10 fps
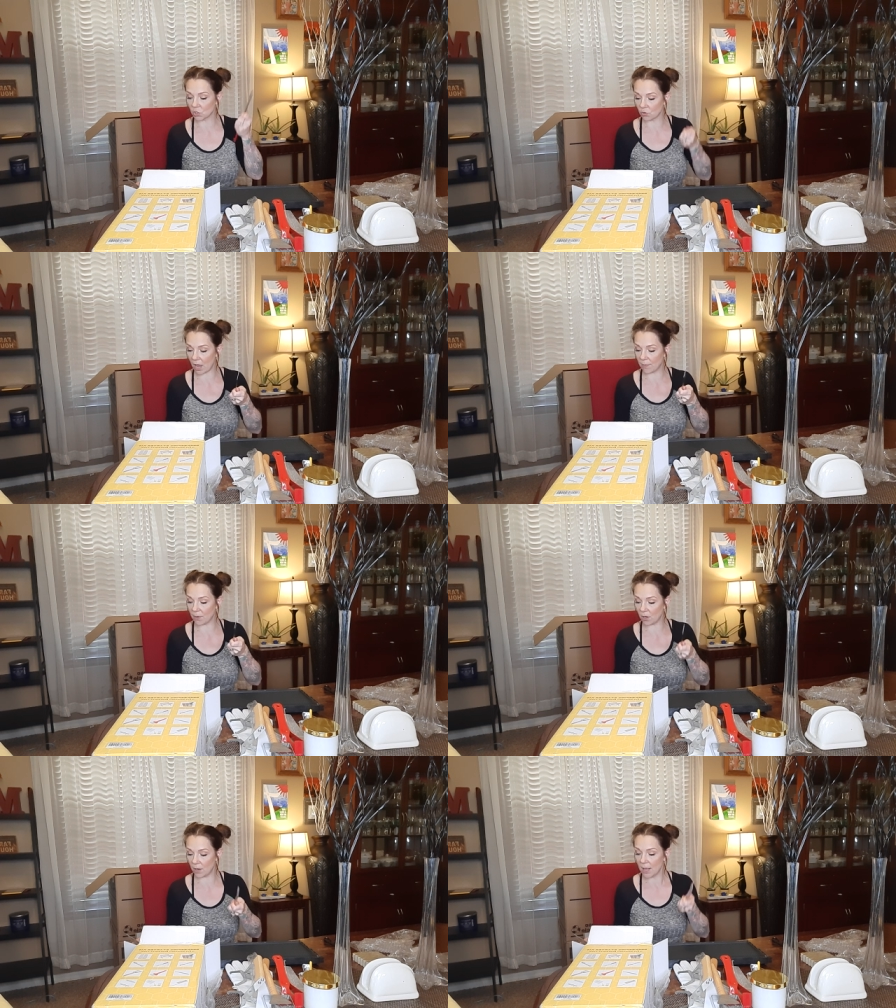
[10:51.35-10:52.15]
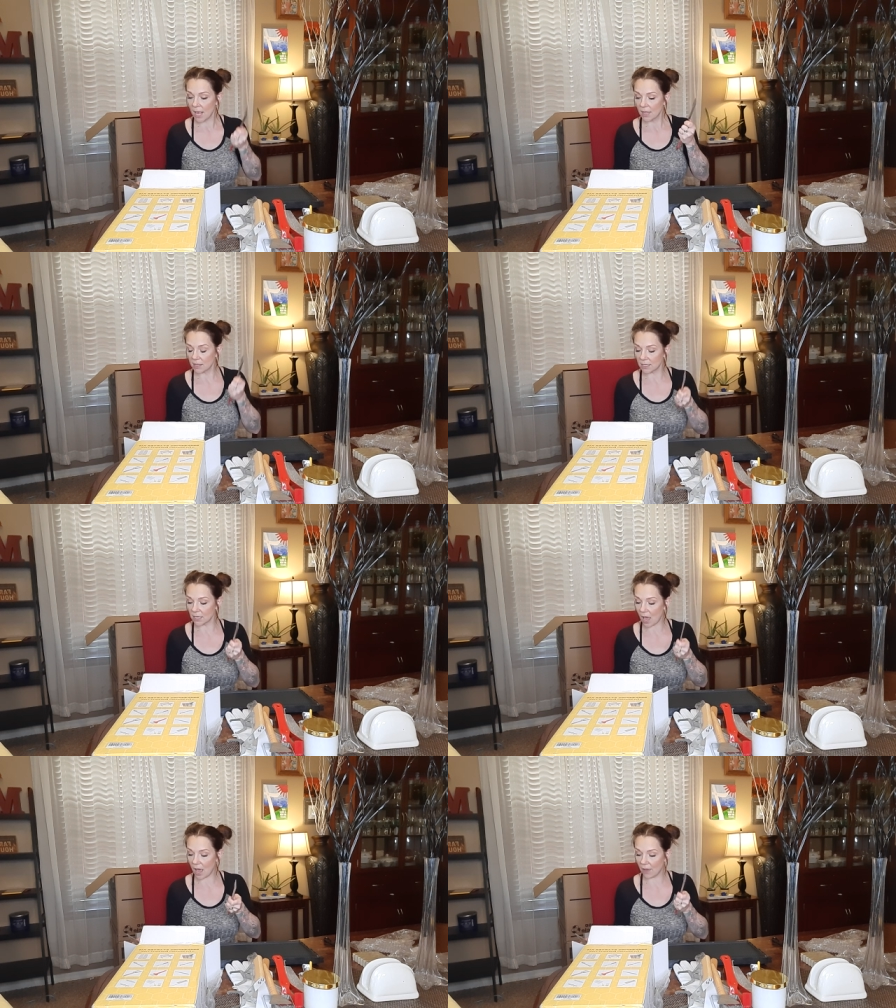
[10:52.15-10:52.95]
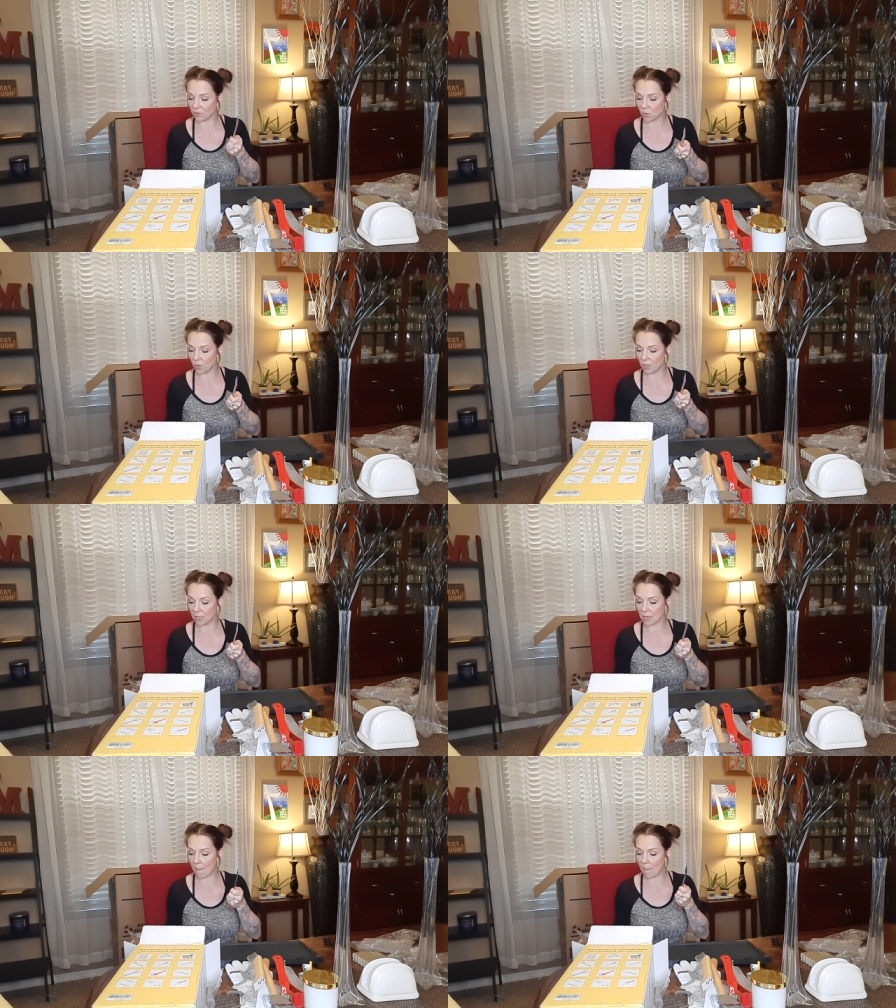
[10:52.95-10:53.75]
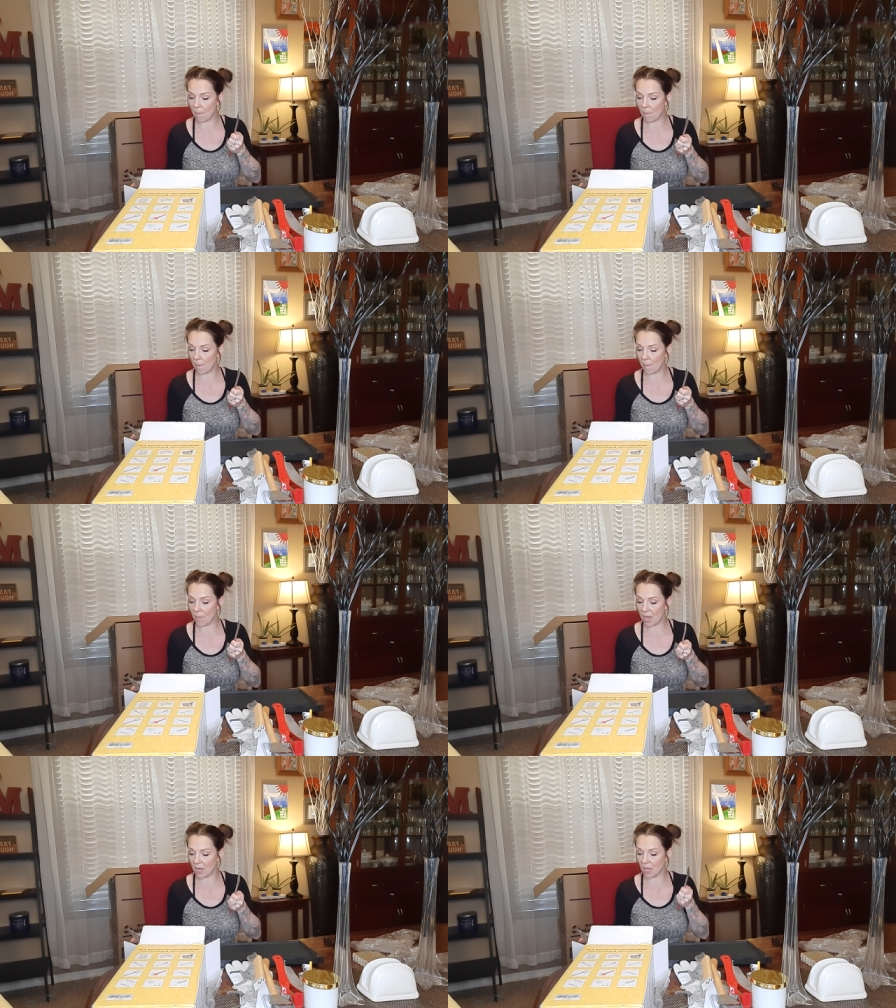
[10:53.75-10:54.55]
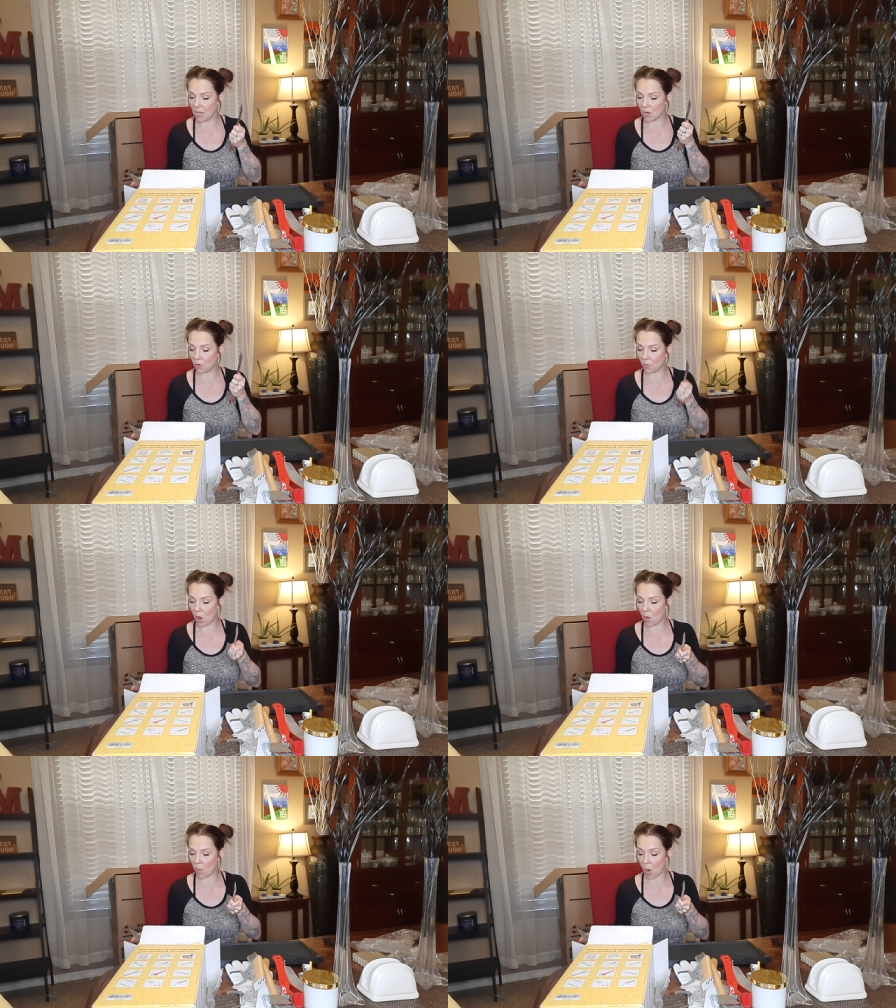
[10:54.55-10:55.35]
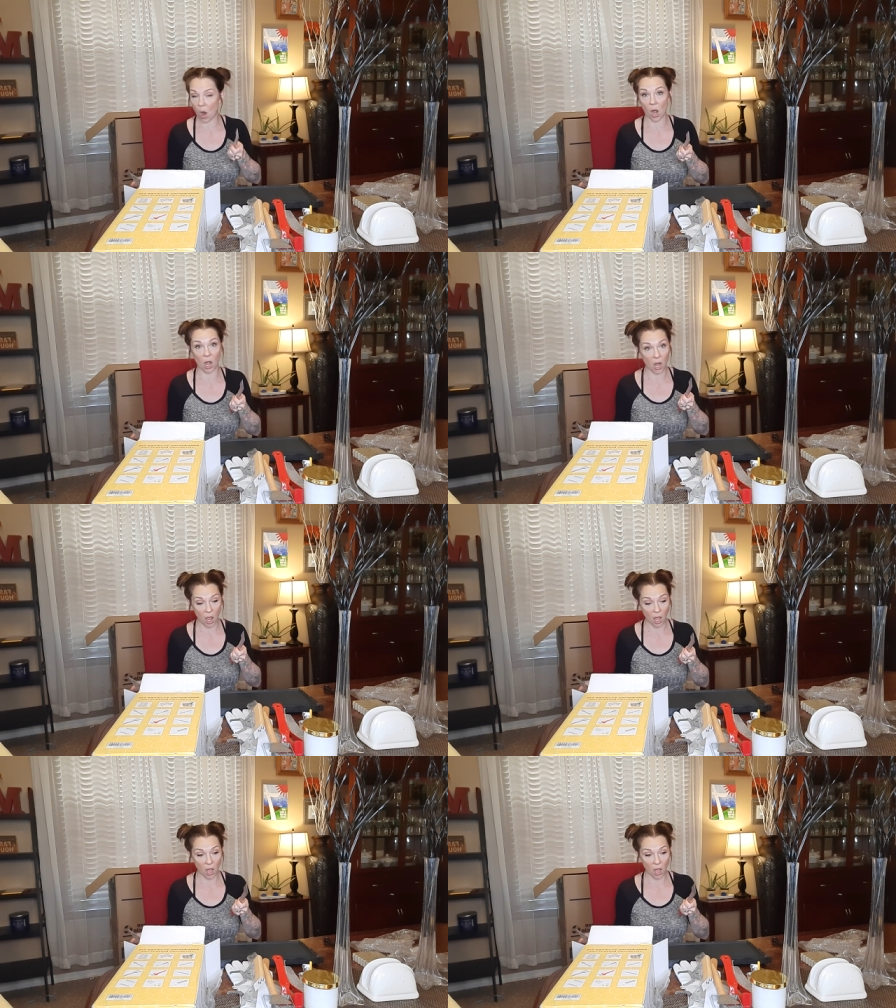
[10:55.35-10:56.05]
scraper. This hive tool is a mini crowbar.